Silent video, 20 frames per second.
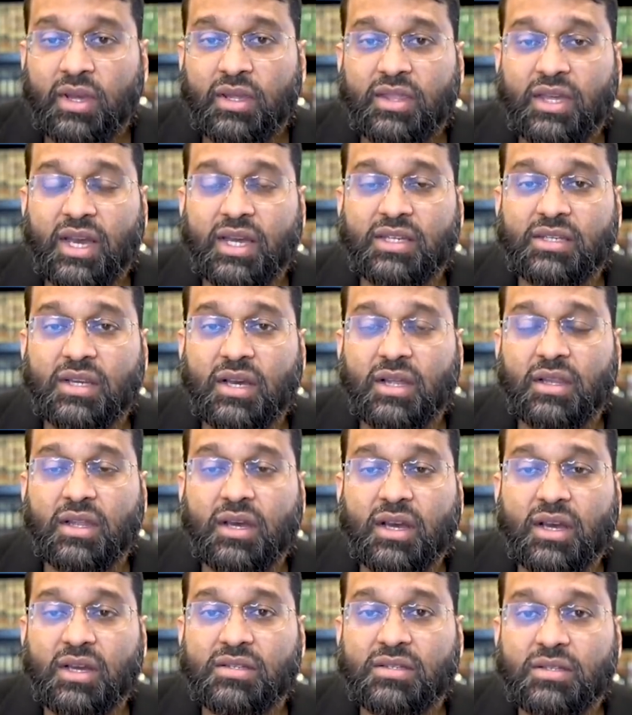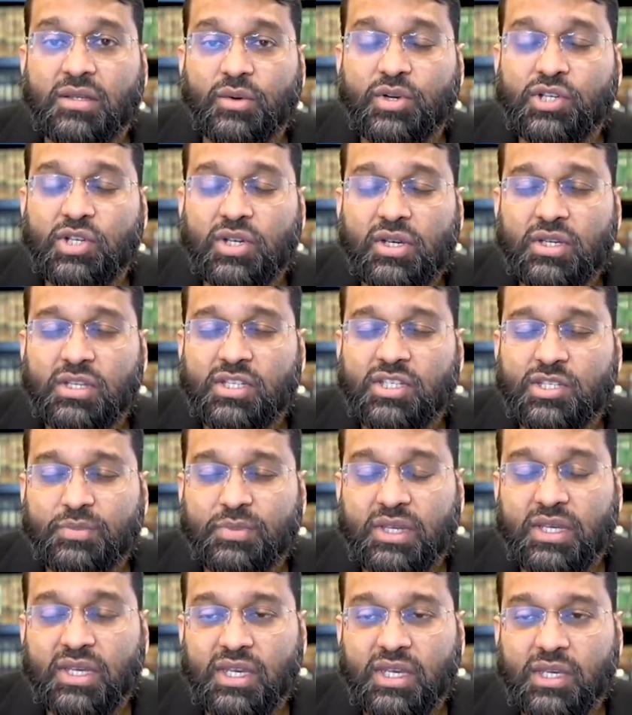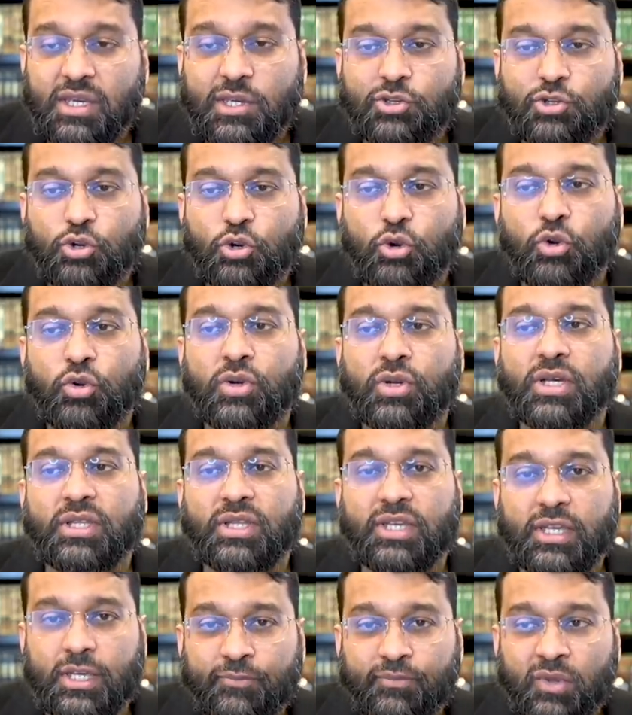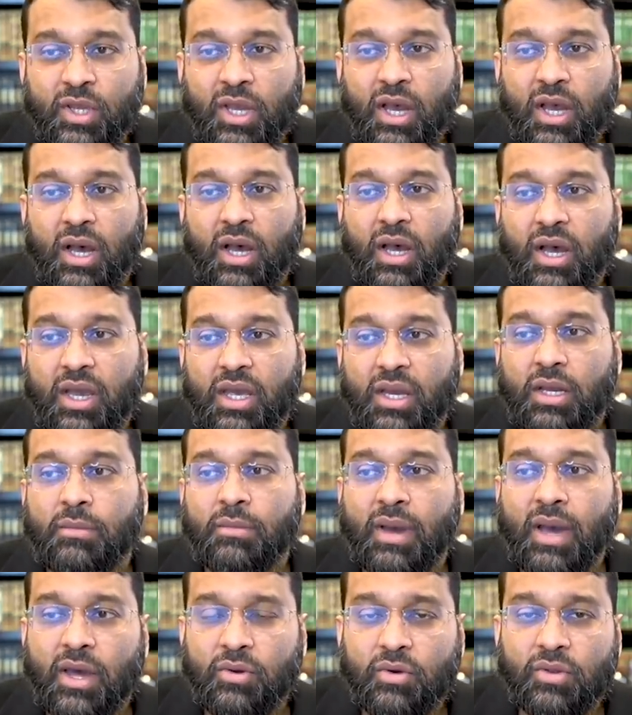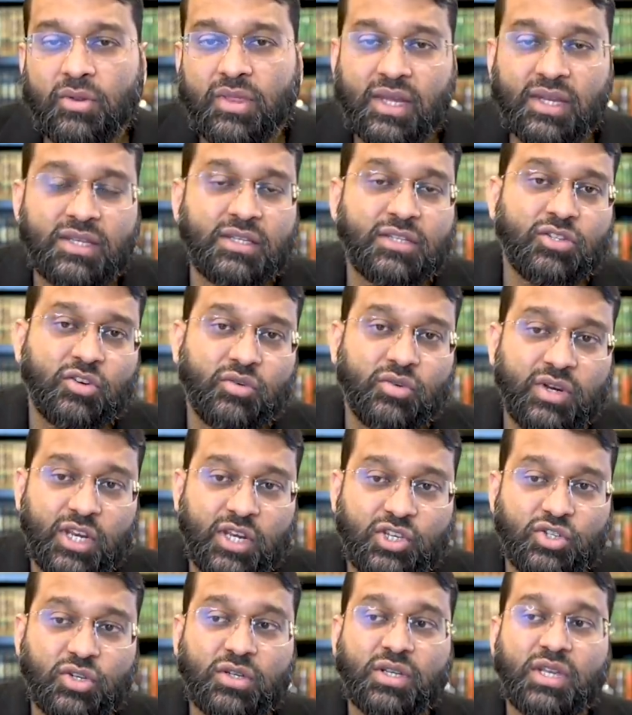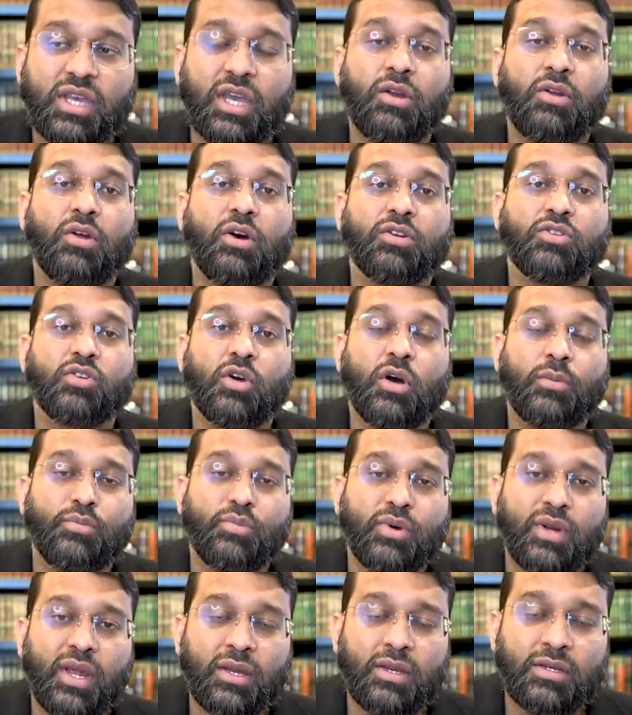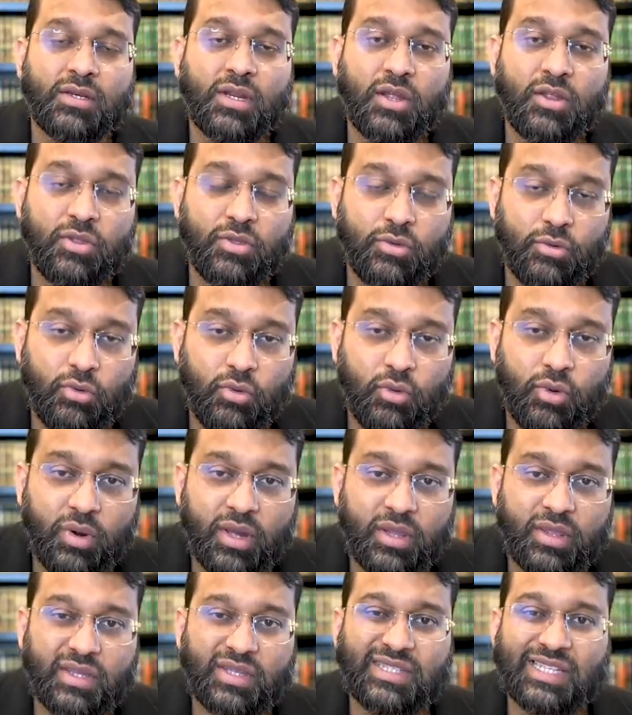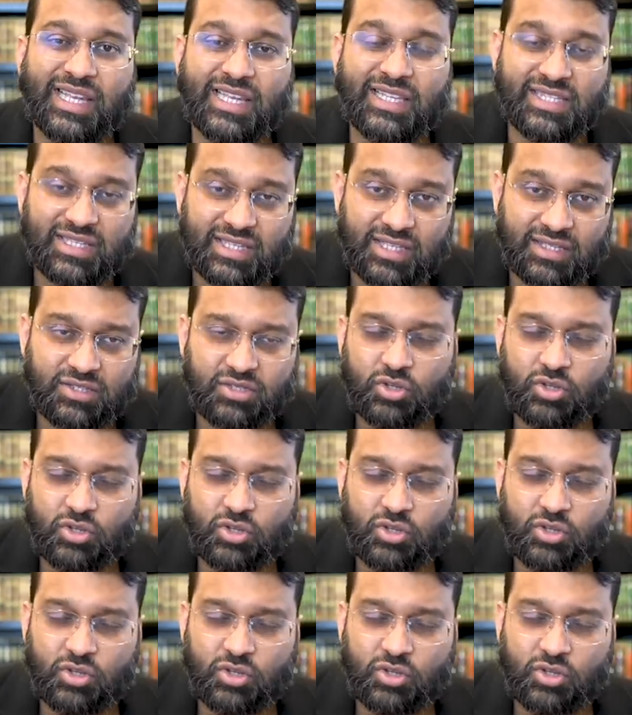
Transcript: that Allah Azza wa Jal is speaking eternally uh, in a manner that His creation cannot comprehend through the senses.